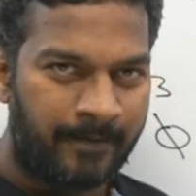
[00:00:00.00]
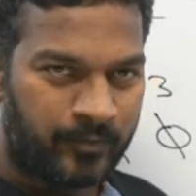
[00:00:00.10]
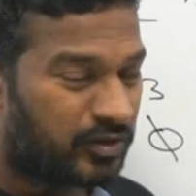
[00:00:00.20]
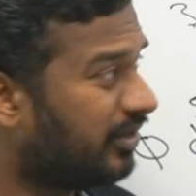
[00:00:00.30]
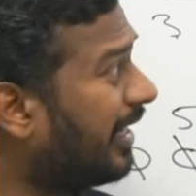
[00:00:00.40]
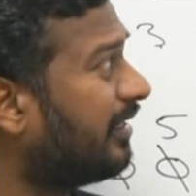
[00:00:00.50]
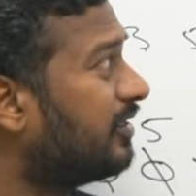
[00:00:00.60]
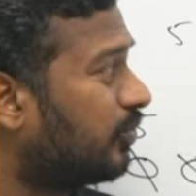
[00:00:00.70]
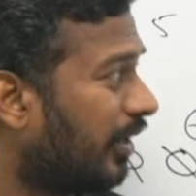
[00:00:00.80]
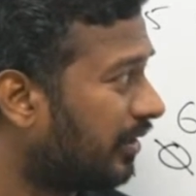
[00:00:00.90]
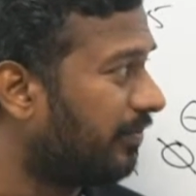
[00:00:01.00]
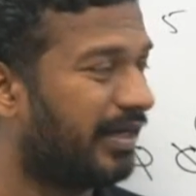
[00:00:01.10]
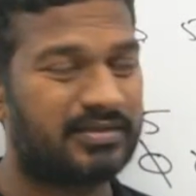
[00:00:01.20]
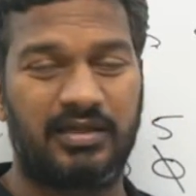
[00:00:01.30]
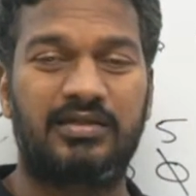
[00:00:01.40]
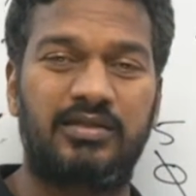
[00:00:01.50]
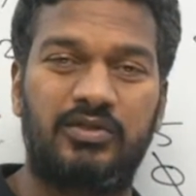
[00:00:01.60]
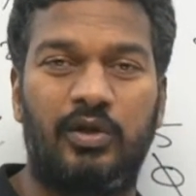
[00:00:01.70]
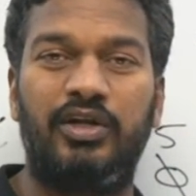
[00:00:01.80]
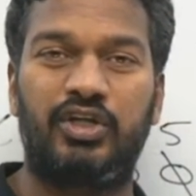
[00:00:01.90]
So that is what makes this
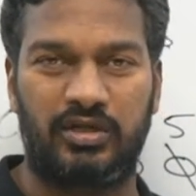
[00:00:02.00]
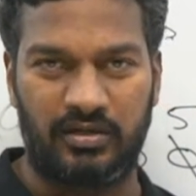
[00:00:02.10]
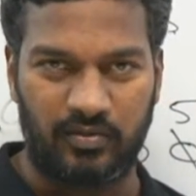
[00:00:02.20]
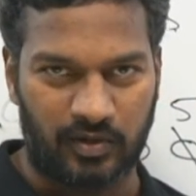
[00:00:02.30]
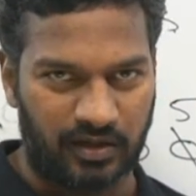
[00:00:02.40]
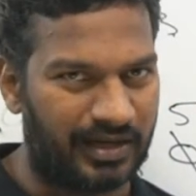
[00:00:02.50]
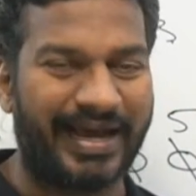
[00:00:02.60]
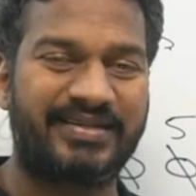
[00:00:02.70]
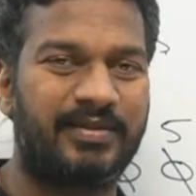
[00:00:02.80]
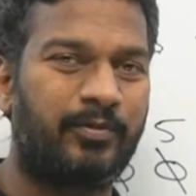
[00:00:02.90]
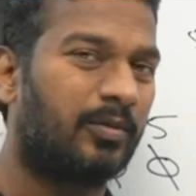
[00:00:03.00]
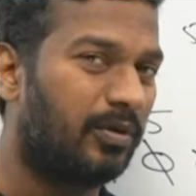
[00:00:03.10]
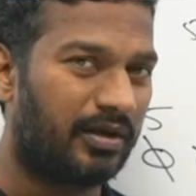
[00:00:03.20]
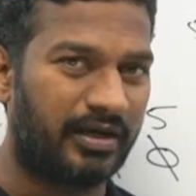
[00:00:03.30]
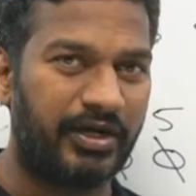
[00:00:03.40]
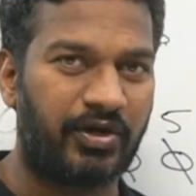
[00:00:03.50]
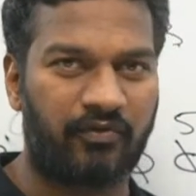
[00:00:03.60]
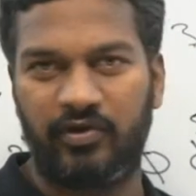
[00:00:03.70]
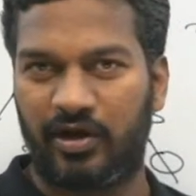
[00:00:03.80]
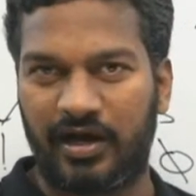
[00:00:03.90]
solution what they call acceptable in
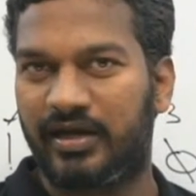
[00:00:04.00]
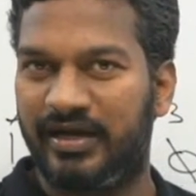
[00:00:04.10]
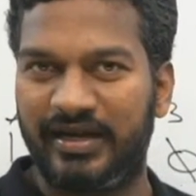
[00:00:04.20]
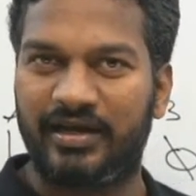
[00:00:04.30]
interview or in any